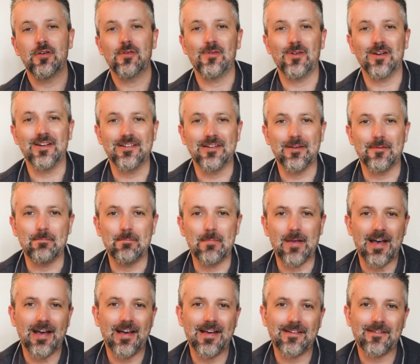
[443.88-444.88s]
when the
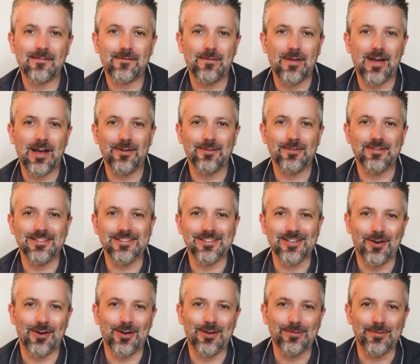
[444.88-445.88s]
man found his
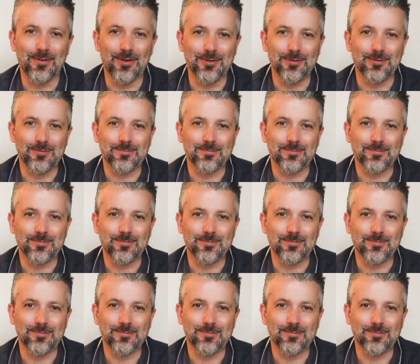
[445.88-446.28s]
iPhone.